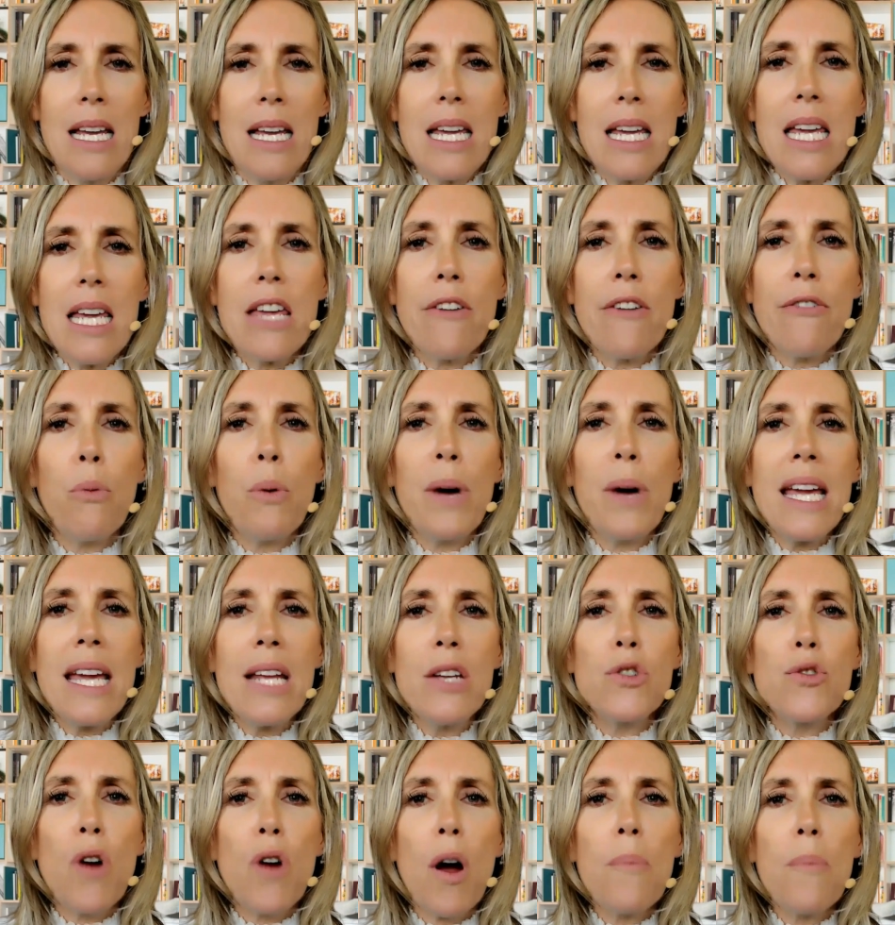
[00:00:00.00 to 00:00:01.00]
If we
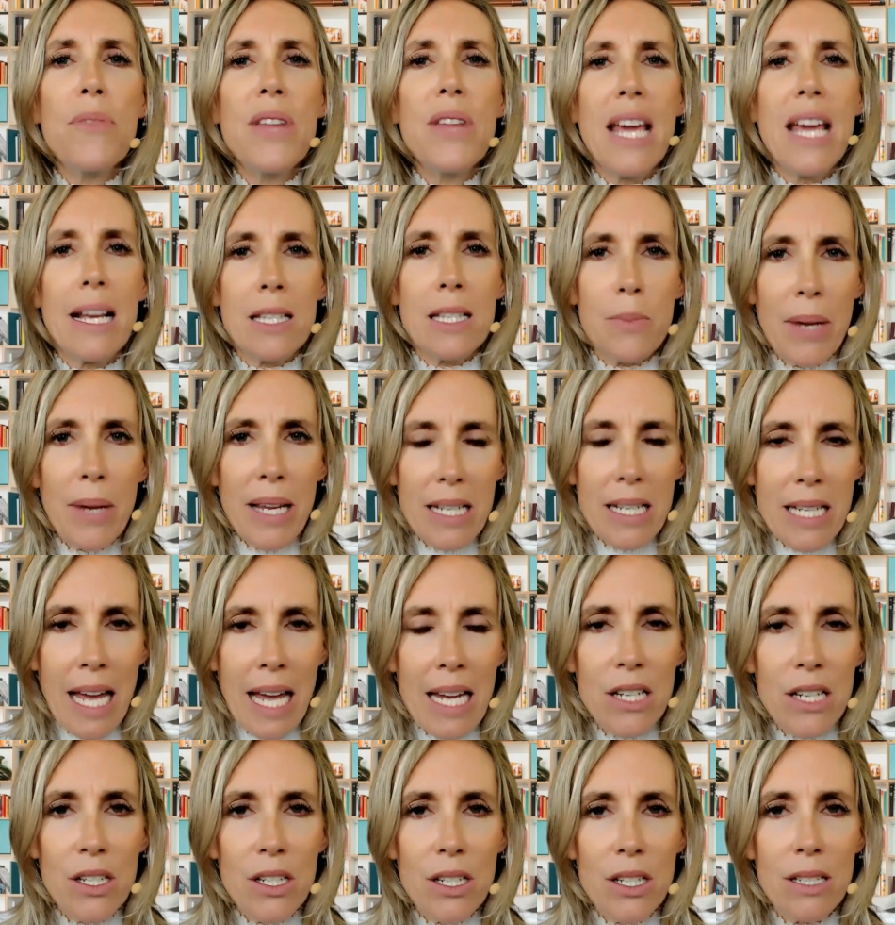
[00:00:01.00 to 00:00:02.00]
drop the
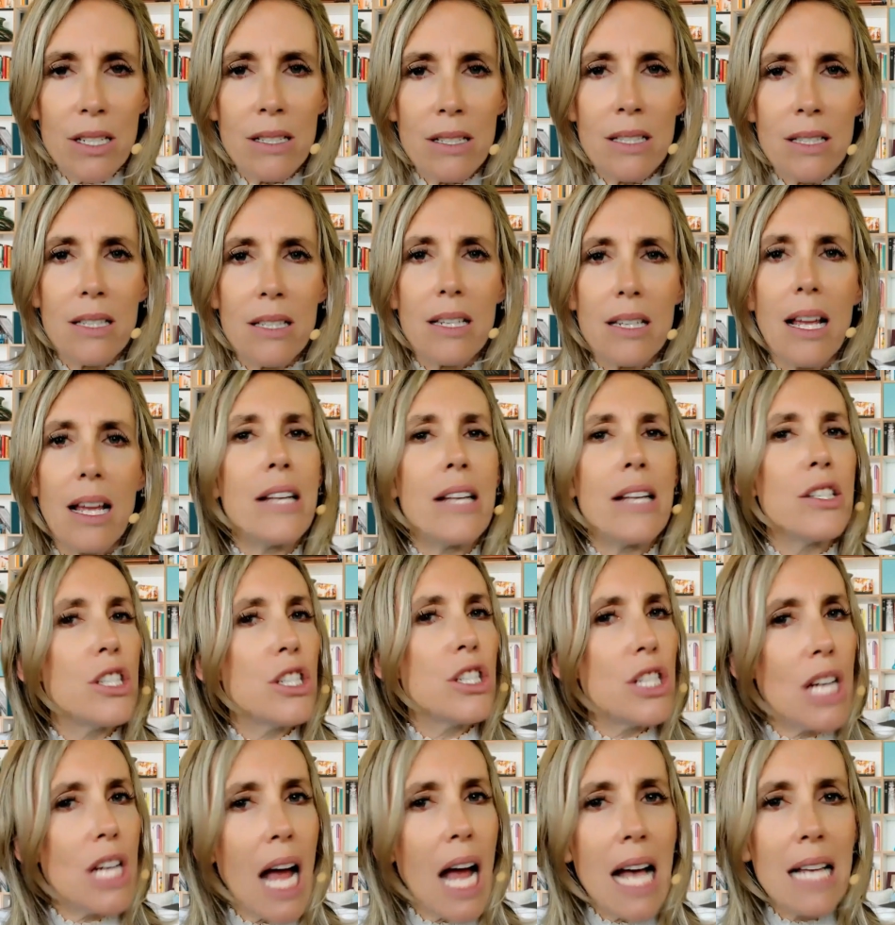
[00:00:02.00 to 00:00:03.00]
expectations and
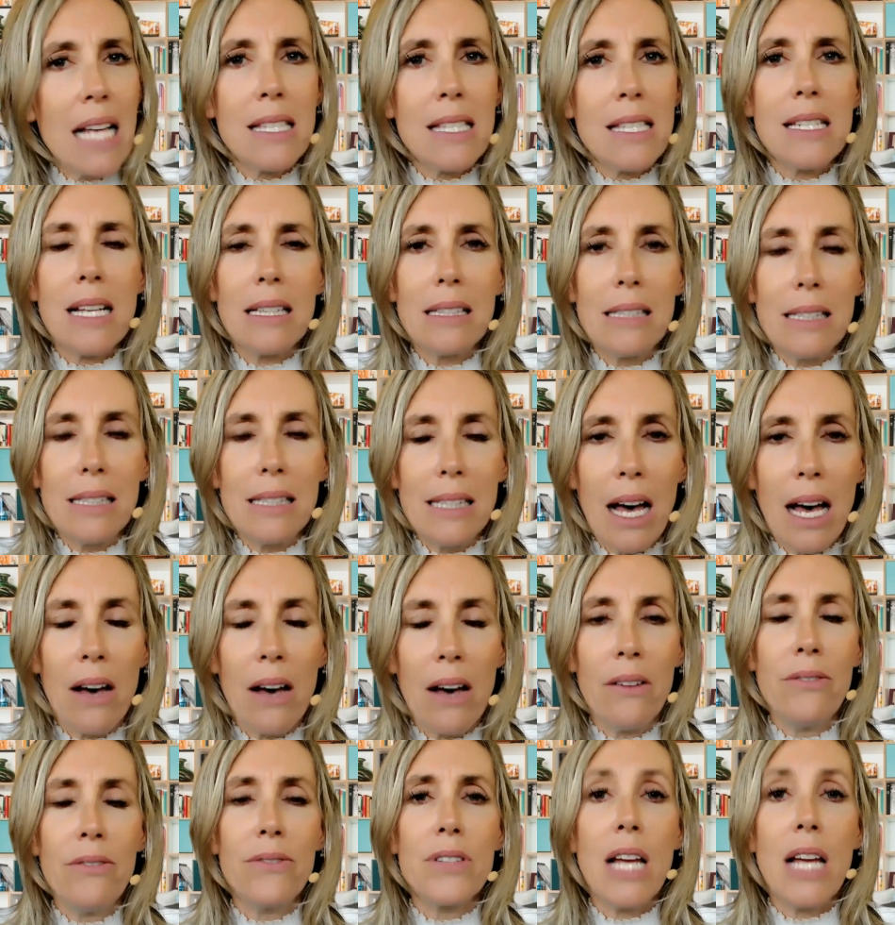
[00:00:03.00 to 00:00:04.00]
just
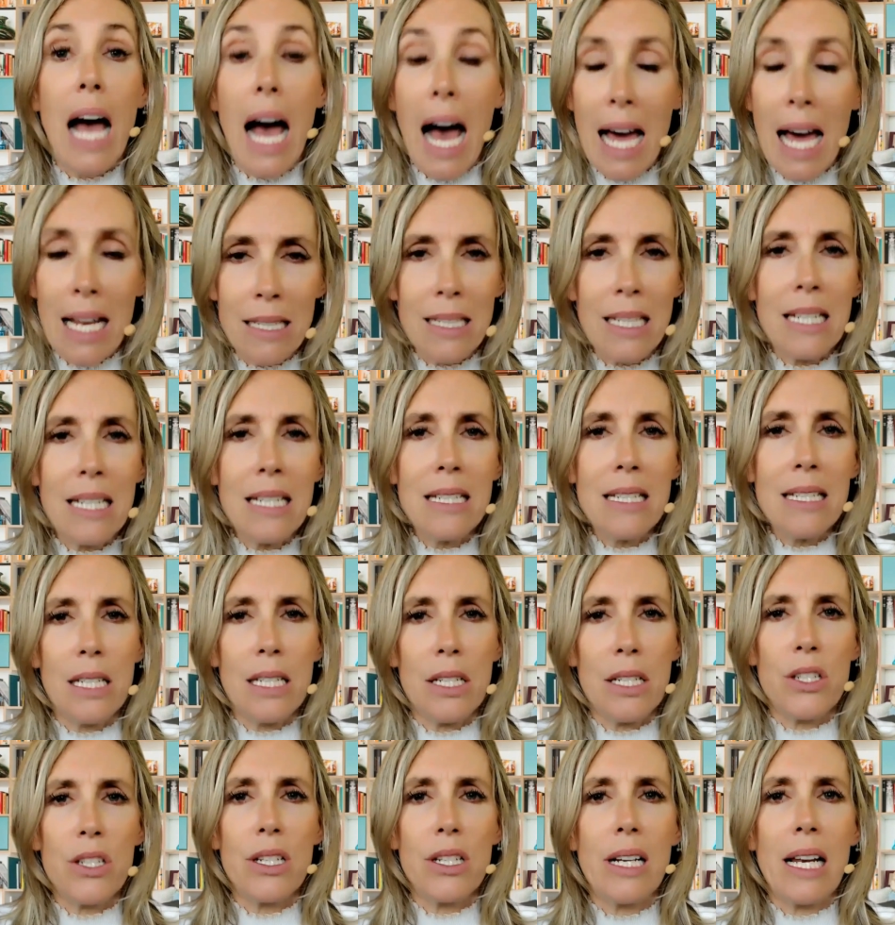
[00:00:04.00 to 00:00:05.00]
loved
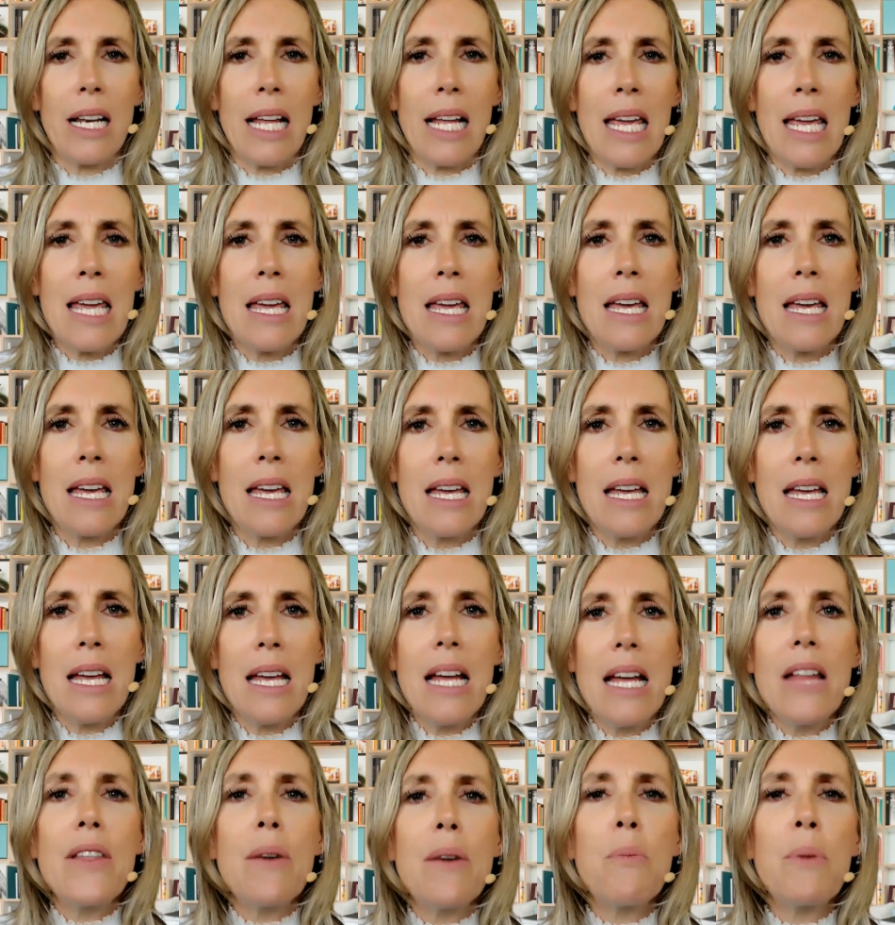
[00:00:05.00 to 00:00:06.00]
unconditionally,
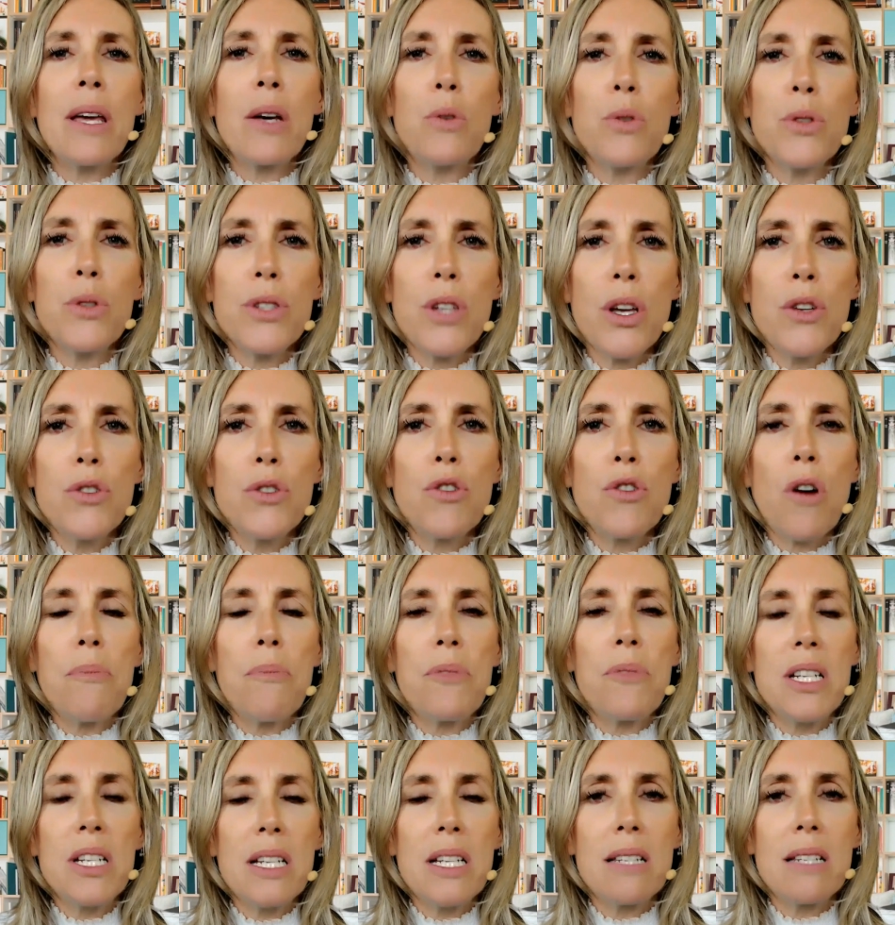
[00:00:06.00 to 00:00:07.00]
then we also drop
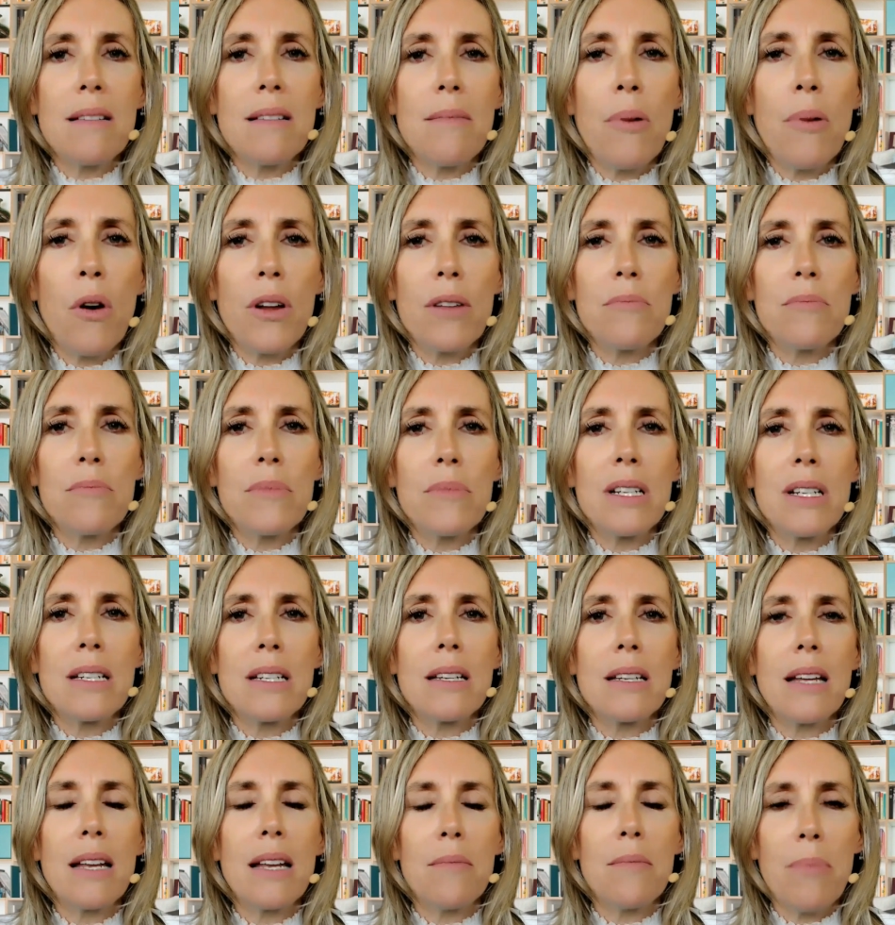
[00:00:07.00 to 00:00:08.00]
the disappointment
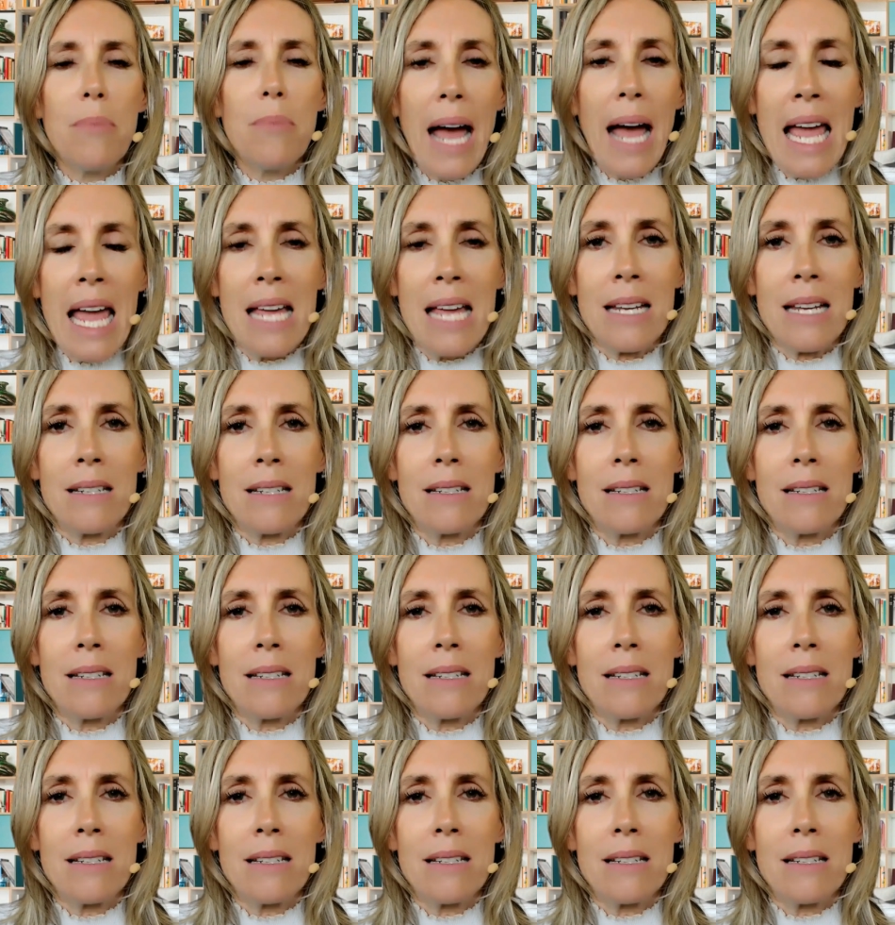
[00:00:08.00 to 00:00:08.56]
and pain.